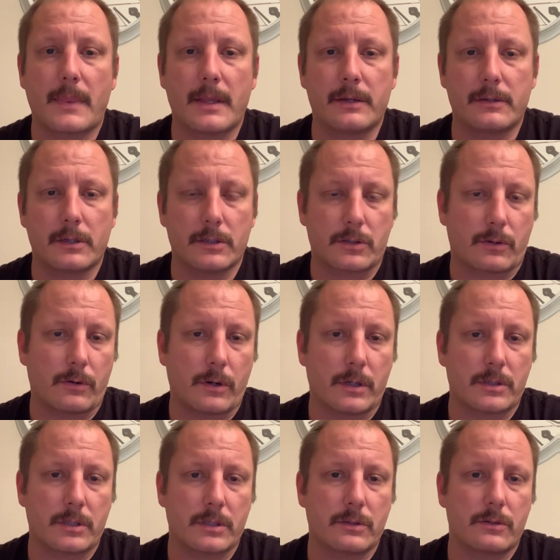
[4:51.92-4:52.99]
It does
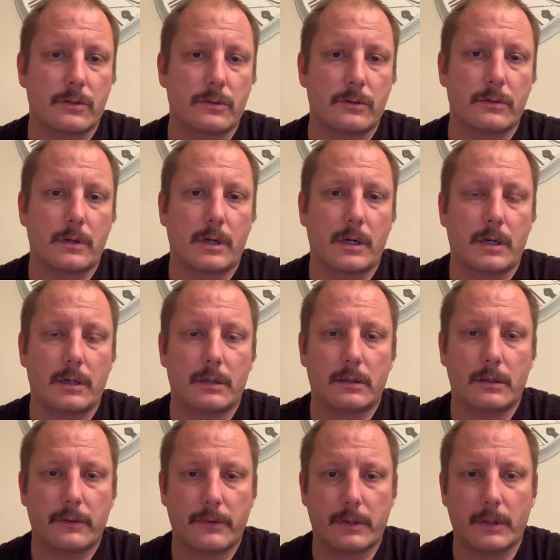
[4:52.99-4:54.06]
cross into
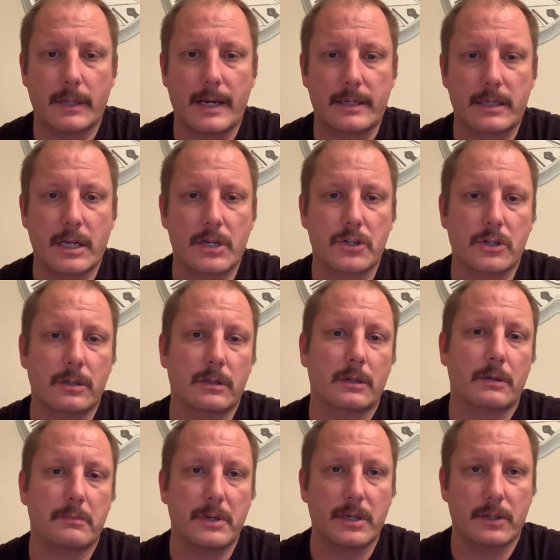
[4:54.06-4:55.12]
the lactation.
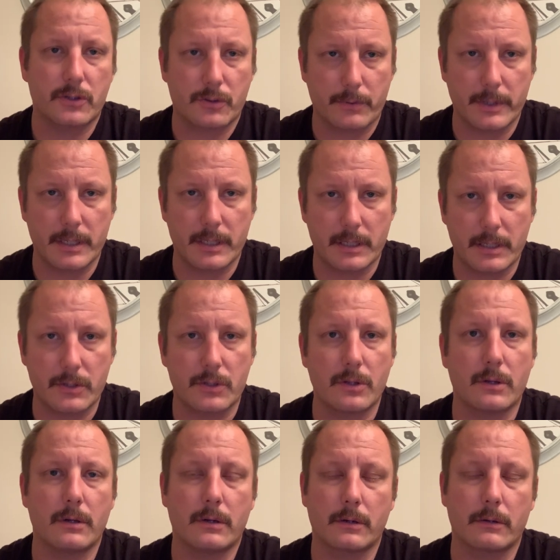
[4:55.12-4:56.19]
It can be excreted
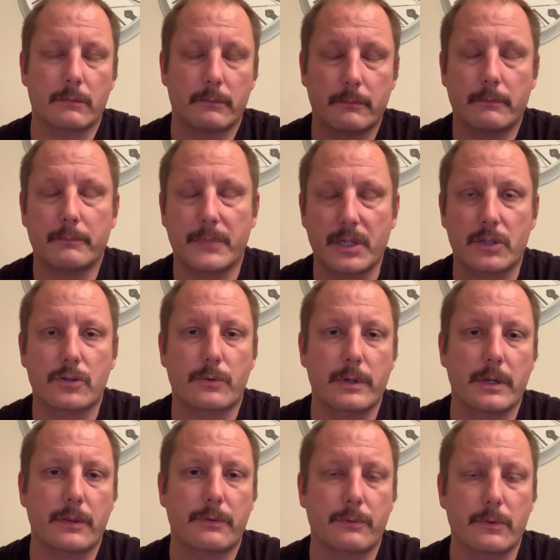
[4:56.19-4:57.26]
be
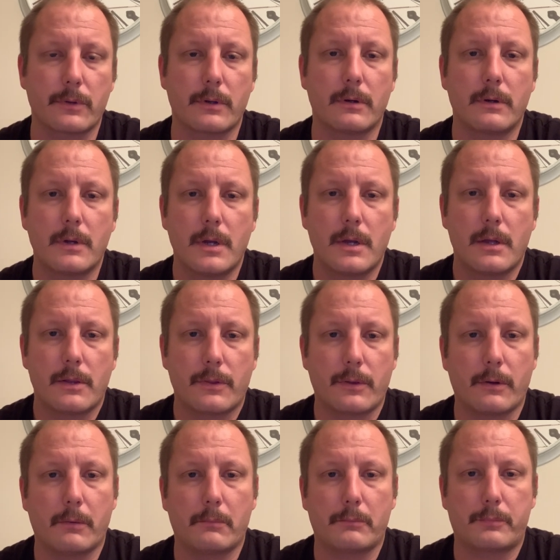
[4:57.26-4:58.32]
excreted through
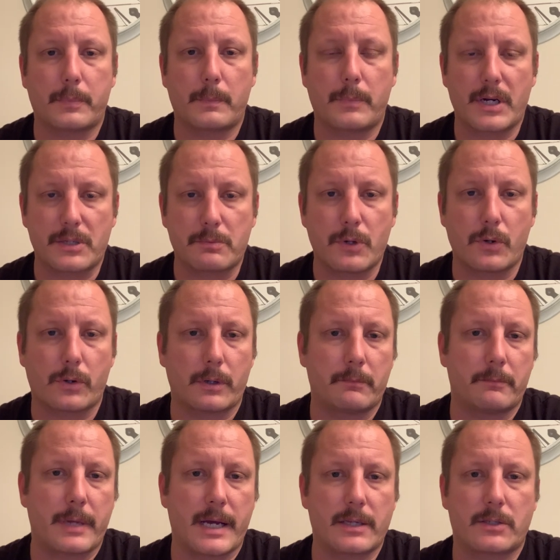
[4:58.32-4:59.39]
the breast milk
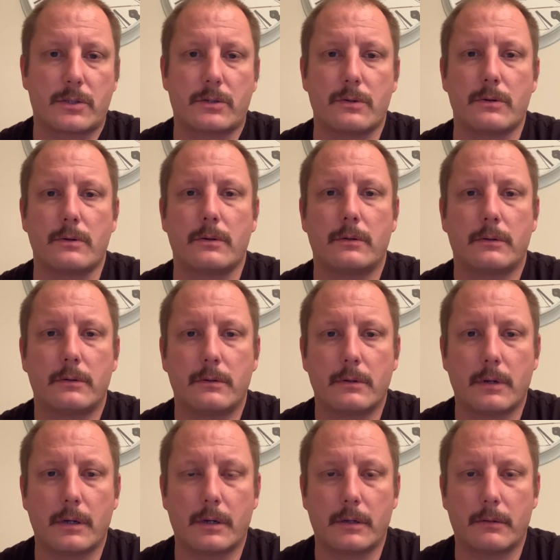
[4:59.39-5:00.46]
and pass to
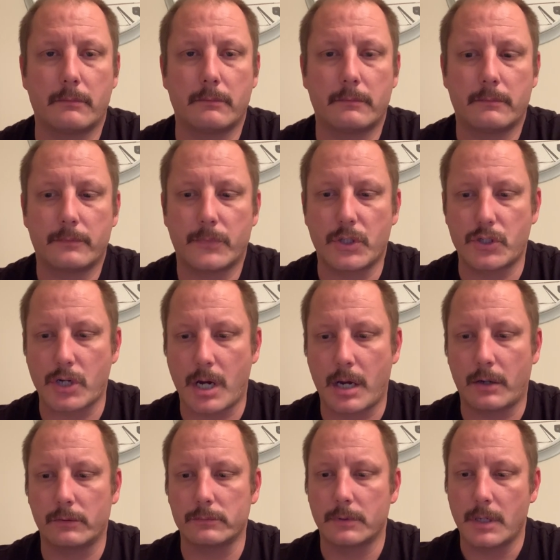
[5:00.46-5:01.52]
the
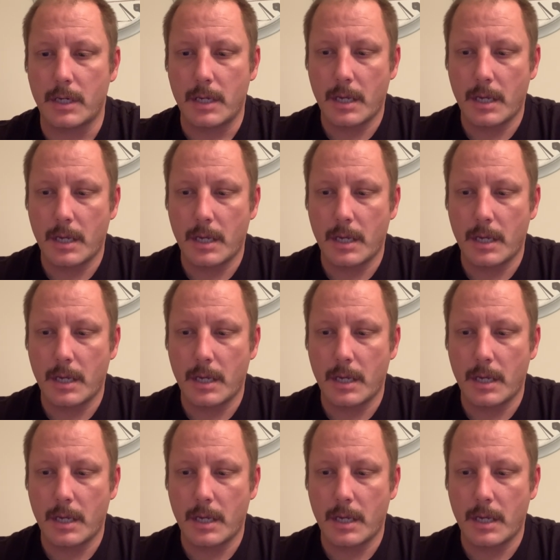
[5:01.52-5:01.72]
child.